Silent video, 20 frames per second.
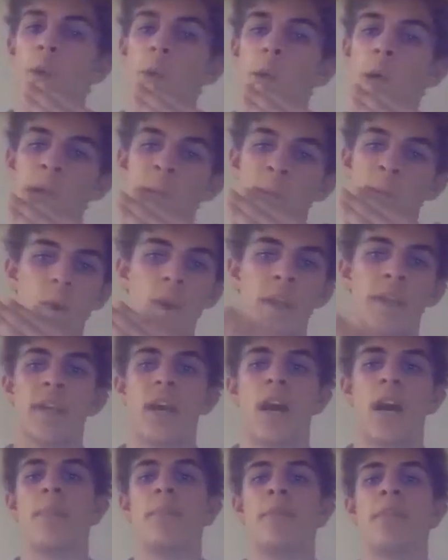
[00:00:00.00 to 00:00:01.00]
one
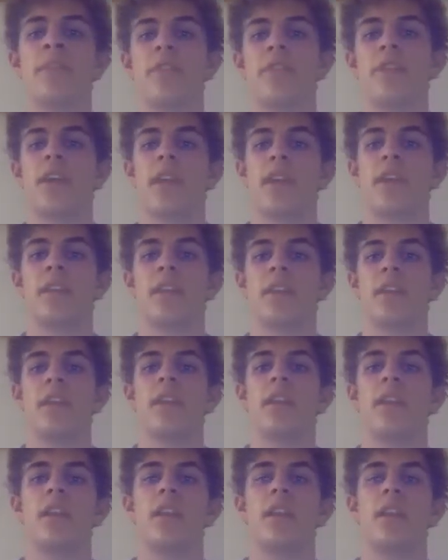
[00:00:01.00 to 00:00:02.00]
common thing that
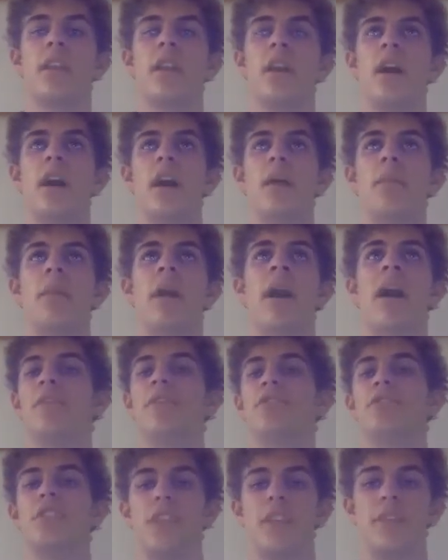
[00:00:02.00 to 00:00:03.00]

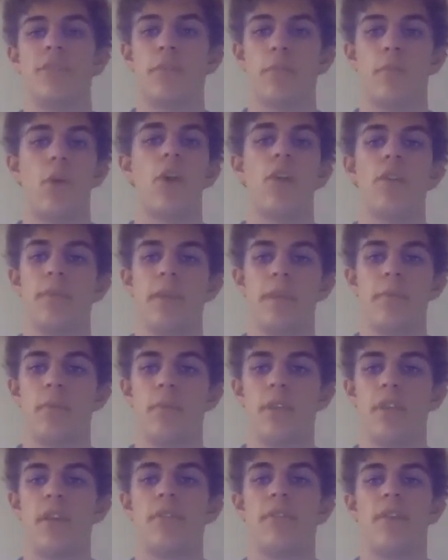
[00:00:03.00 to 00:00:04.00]
I've seen from all the people
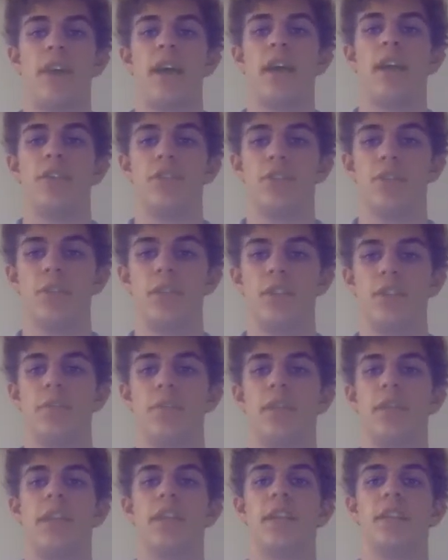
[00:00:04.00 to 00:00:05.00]
that I've had to these
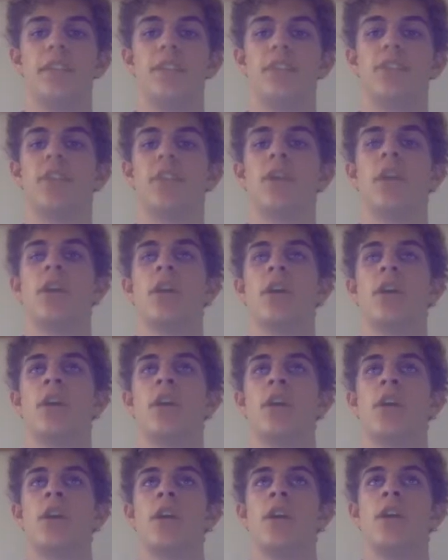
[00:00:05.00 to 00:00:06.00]
meetings is,
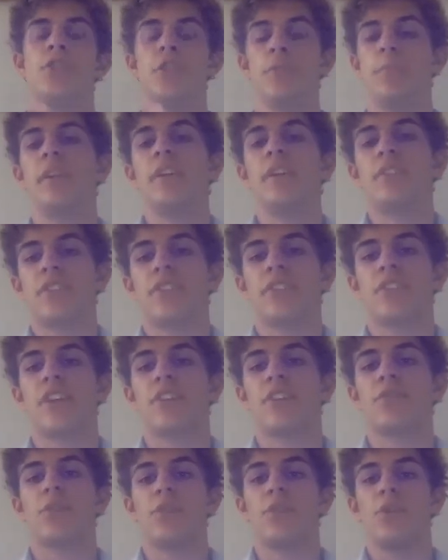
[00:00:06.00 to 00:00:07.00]
to be
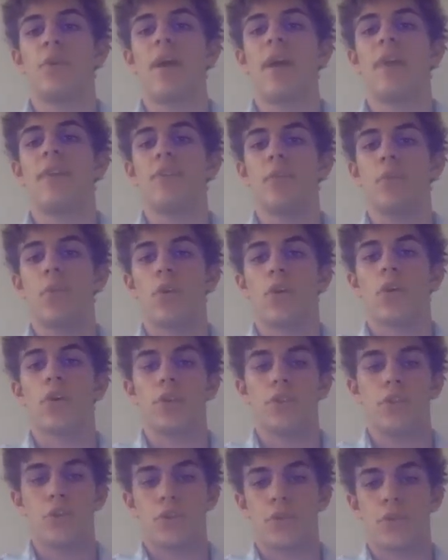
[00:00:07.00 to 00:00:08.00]
successful, you have to work
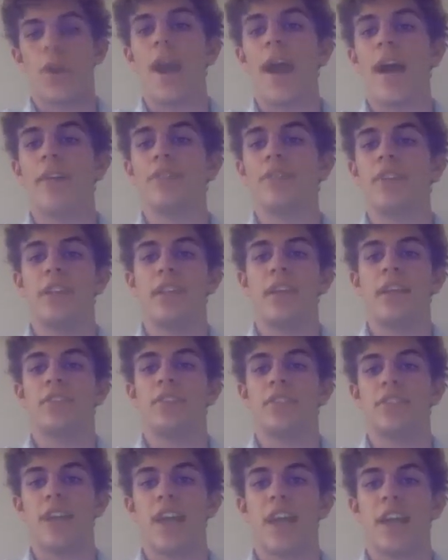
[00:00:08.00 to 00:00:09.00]
on your craft. And that's
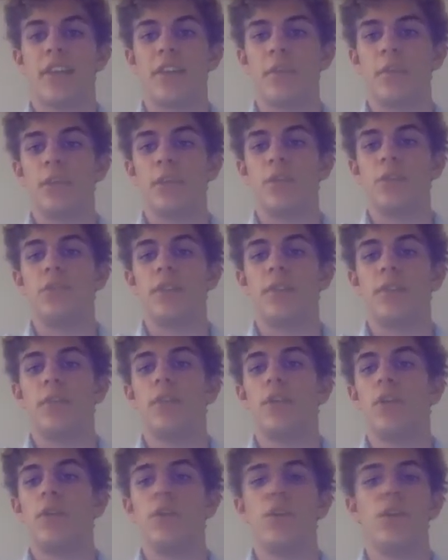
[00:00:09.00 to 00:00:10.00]
exactly what you seem to
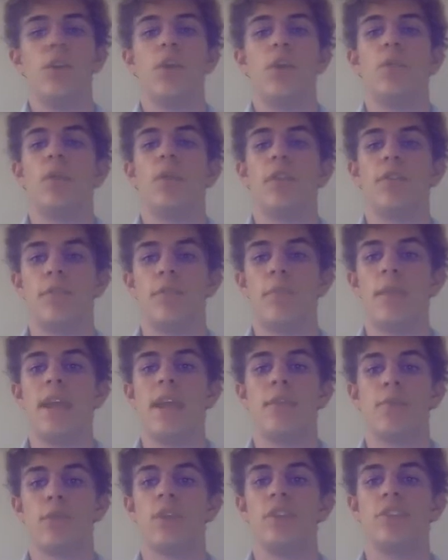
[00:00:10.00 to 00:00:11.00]
do. One of the
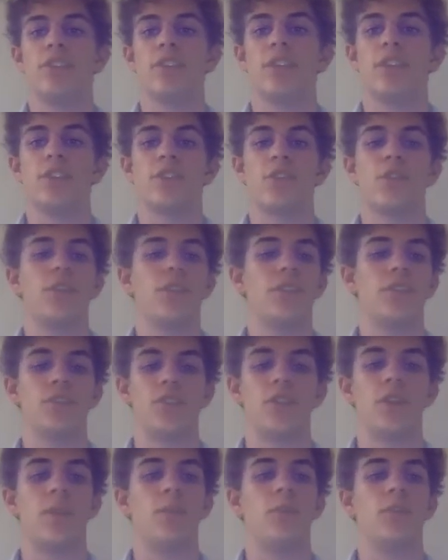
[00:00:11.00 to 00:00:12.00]
main reasons I started this
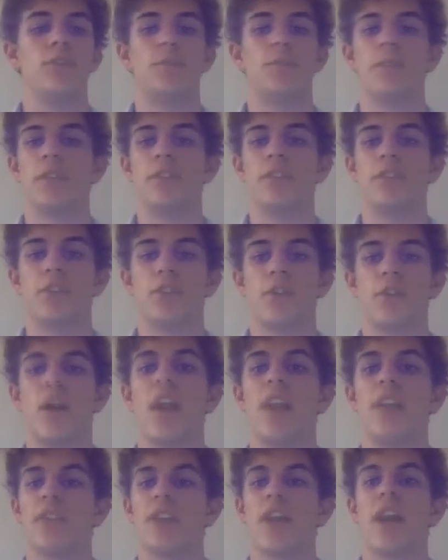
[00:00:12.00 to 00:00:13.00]
club was because there are a
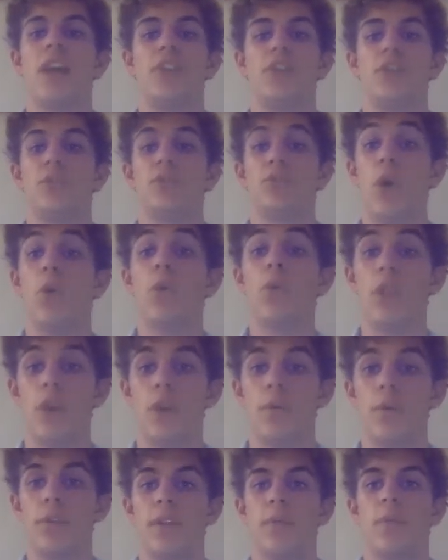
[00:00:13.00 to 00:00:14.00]
lot of guys who don't
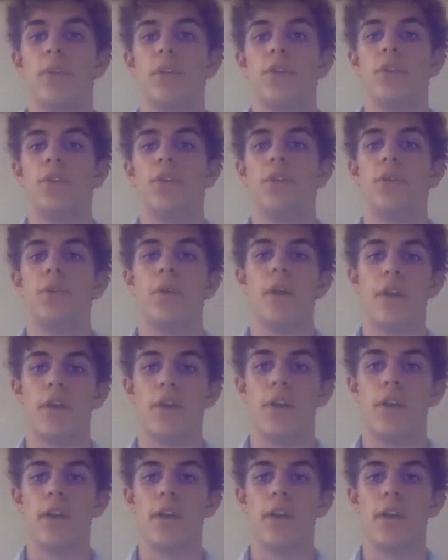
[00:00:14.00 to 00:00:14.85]
know what they want to do at our